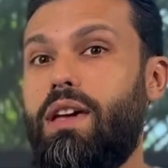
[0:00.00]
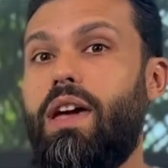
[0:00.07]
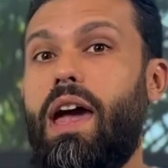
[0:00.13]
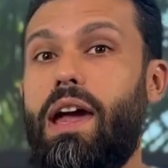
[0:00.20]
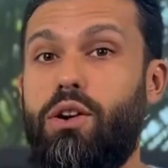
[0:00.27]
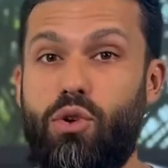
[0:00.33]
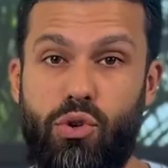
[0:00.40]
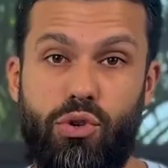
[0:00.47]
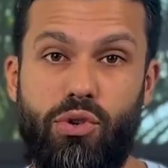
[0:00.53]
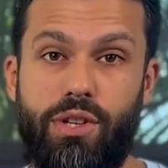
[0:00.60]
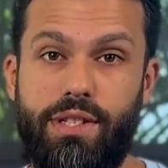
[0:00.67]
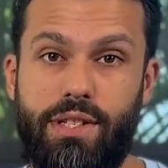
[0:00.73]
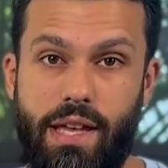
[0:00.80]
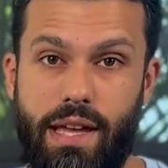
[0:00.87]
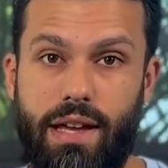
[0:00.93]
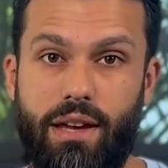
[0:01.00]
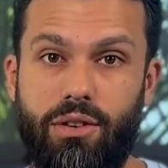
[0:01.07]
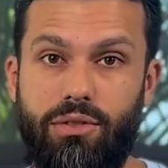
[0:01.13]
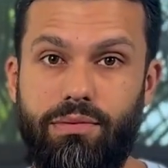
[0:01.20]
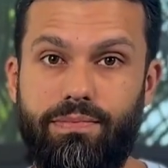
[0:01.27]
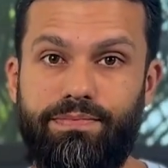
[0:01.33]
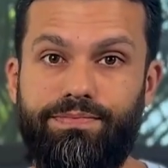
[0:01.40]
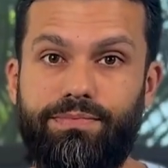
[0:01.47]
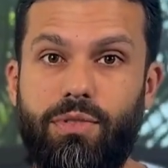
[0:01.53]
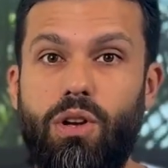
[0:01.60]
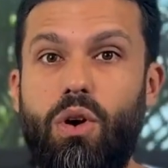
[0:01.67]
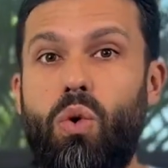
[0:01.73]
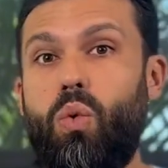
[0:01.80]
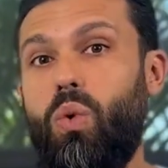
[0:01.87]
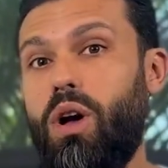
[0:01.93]
and ordering takeout?
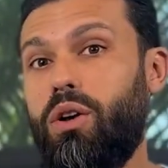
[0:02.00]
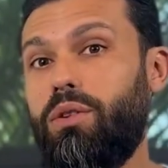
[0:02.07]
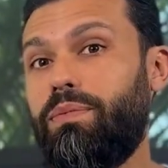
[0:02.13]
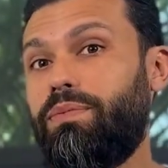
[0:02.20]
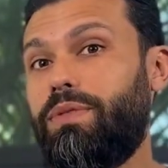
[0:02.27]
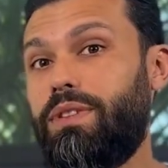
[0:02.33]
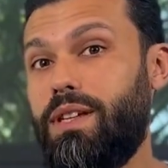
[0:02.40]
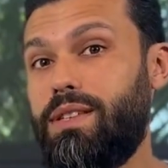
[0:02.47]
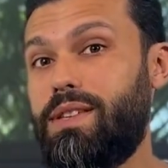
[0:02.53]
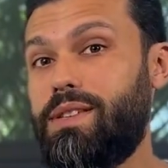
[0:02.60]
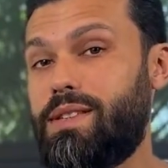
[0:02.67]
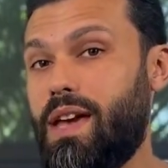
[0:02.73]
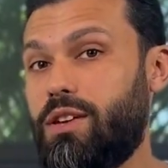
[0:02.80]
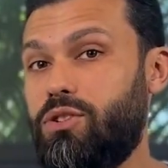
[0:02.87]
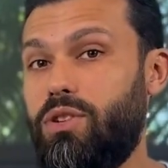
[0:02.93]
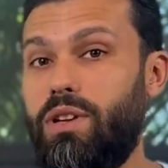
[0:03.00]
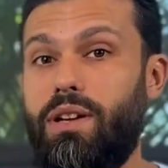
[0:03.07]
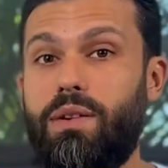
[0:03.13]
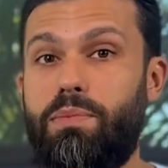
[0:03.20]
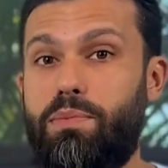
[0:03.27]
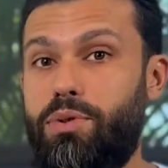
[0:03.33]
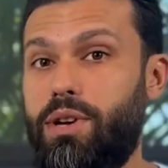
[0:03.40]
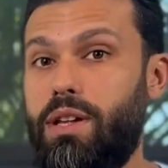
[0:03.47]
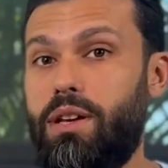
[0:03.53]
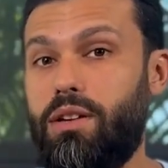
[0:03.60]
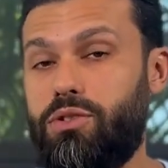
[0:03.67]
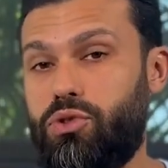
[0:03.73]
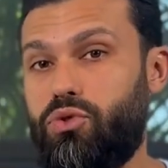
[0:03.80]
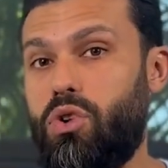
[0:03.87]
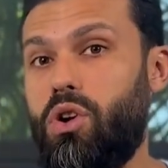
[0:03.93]
Well, this is actually a pretty
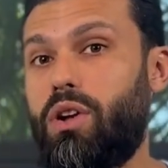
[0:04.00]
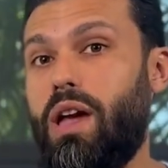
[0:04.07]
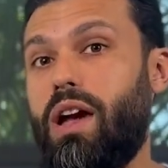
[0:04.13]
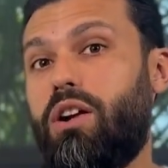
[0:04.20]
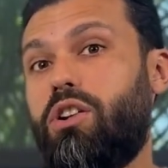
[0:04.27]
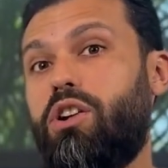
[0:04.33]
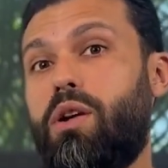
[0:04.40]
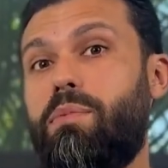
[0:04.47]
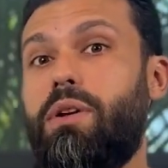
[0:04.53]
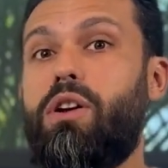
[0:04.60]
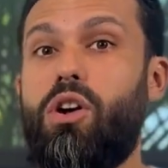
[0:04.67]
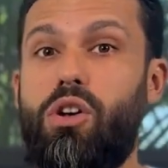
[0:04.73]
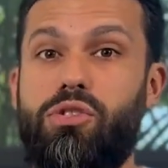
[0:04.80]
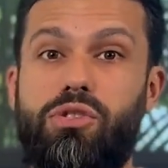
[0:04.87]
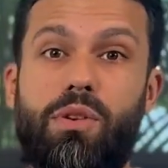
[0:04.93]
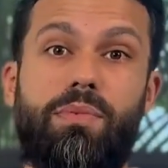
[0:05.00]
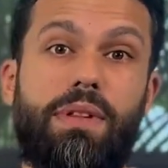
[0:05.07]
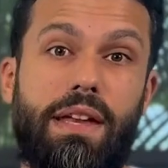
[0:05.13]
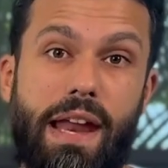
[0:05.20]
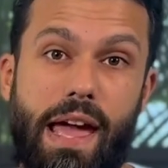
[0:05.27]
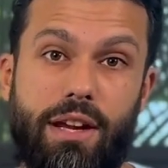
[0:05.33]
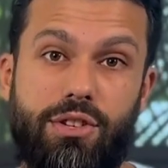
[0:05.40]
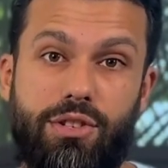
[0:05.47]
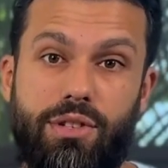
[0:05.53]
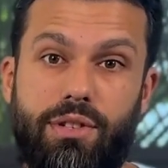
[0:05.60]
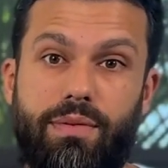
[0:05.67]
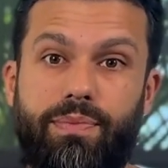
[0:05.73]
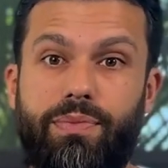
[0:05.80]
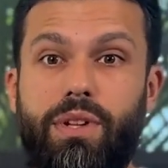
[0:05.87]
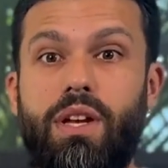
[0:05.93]
strong economic concept in action.
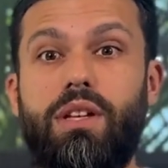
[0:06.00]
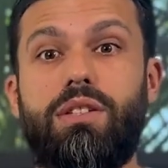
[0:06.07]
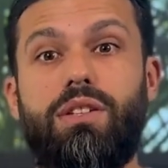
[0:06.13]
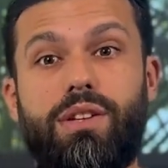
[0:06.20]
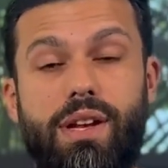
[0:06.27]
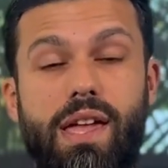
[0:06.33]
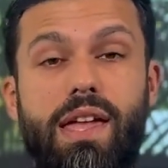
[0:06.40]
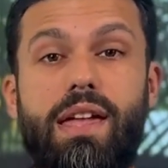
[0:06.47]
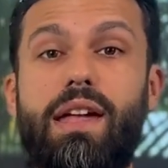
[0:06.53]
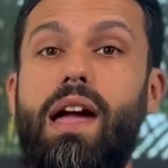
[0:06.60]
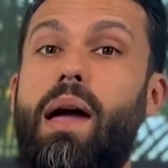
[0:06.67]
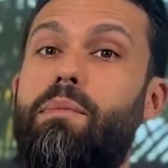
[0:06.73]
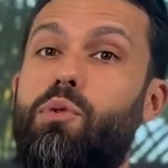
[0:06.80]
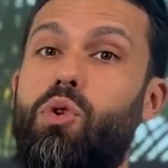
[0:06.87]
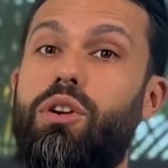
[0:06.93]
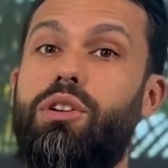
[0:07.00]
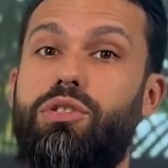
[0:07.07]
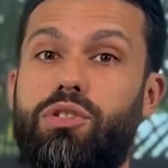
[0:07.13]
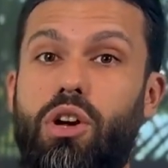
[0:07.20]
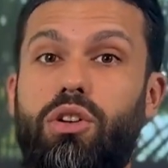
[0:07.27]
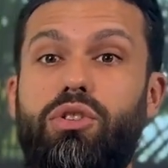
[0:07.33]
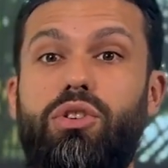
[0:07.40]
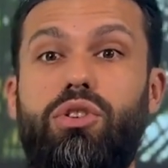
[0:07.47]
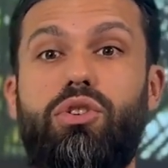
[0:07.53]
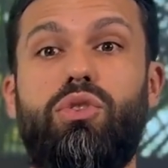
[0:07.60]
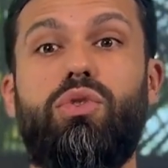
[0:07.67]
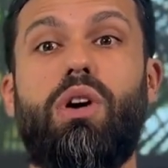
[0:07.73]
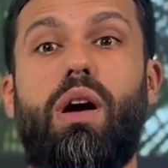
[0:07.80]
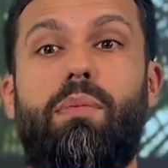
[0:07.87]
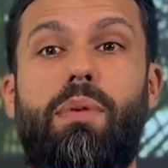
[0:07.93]
Today, I'm going to talk to
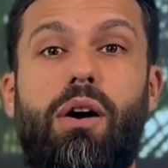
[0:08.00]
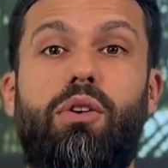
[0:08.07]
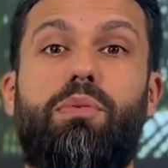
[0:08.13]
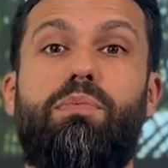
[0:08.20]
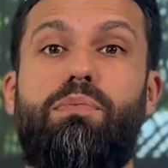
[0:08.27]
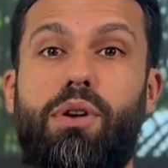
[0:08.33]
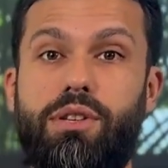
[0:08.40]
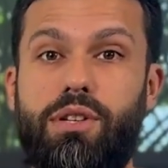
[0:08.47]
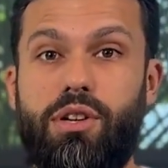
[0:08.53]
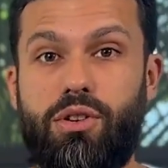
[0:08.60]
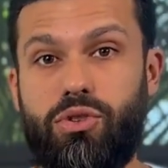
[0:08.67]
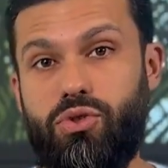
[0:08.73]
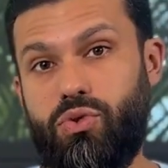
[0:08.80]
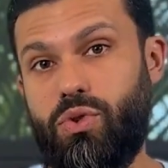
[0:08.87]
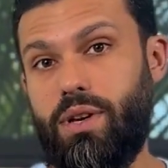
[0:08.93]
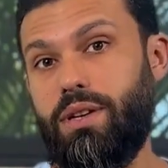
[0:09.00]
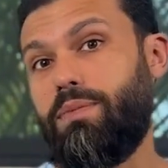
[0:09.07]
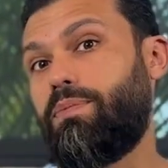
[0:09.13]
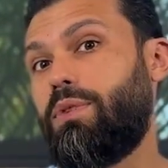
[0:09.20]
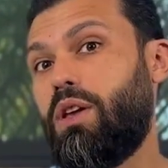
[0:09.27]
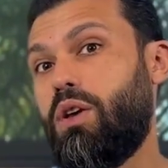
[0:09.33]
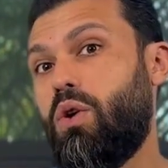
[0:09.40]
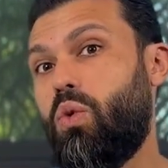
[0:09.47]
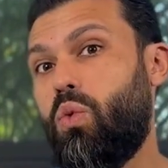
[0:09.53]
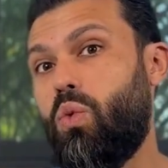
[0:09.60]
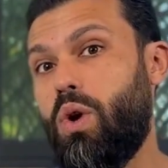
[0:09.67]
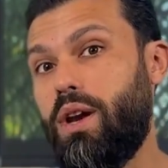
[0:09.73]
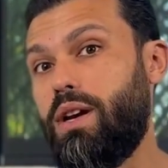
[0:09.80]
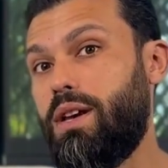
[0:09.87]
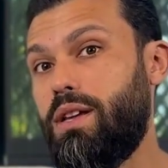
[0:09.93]
you about budget constraint,
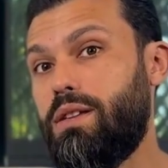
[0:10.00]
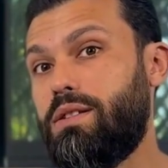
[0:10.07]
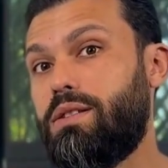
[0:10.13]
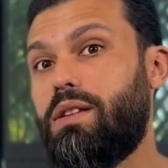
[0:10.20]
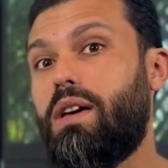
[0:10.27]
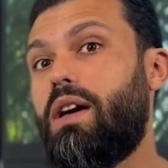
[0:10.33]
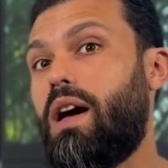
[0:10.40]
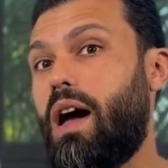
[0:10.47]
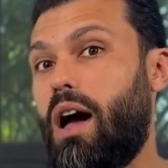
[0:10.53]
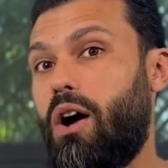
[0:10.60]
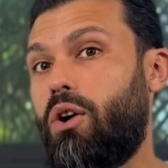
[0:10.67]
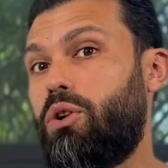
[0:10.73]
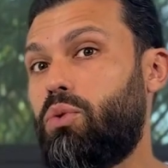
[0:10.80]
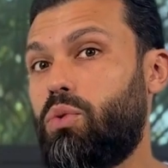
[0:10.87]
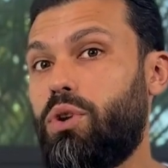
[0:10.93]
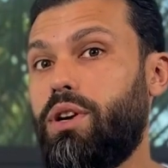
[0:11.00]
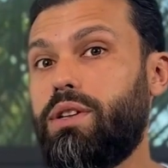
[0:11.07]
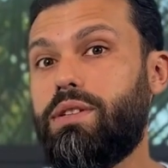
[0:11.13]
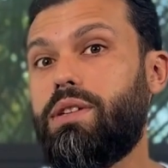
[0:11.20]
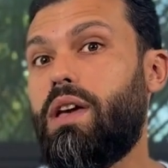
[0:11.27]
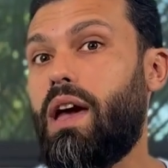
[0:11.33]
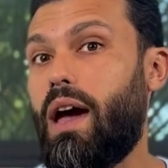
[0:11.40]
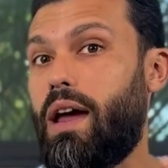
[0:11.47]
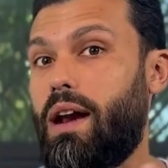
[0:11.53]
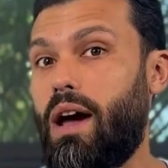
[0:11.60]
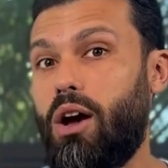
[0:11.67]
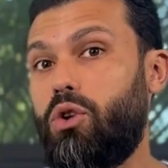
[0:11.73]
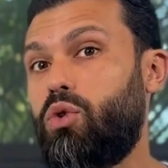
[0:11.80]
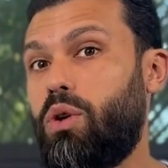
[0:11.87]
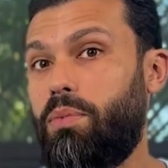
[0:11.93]
what it is, how it works, and
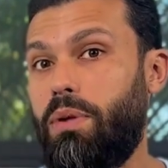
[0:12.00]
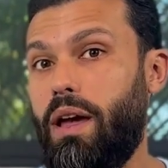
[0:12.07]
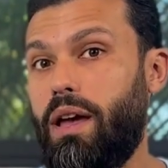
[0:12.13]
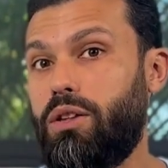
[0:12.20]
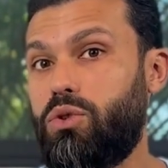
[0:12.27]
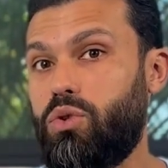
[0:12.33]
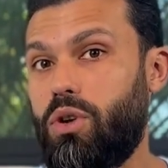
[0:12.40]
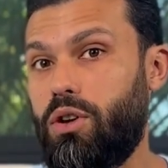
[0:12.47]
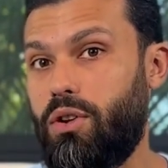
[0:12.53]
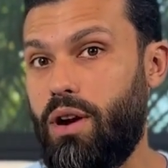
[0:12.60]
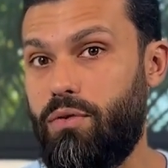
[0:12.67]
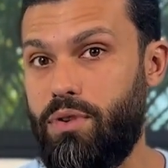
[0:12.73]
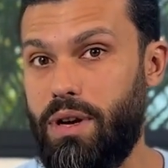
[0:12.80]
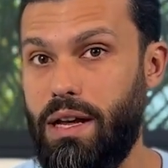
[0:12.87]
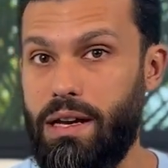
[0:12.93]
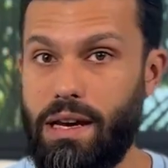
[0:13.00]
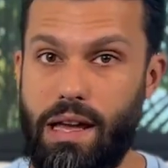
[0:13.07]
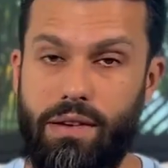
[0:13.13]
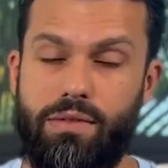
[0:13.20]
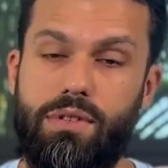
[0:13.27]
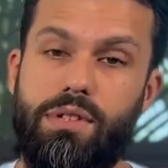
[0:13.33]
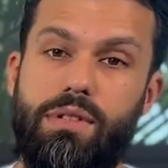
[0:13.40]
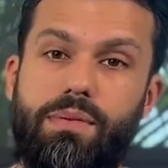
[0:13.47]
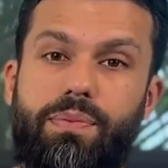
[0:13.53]
how to apply it to our everyday lives.